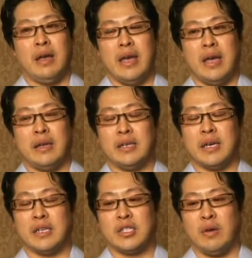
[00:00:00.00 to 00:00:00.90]
And
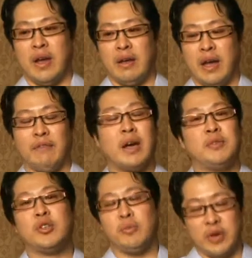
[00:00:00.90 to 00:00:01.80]
so I've come
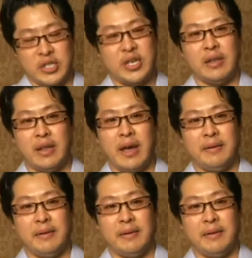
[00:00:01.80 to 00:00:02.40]
to appreciate that.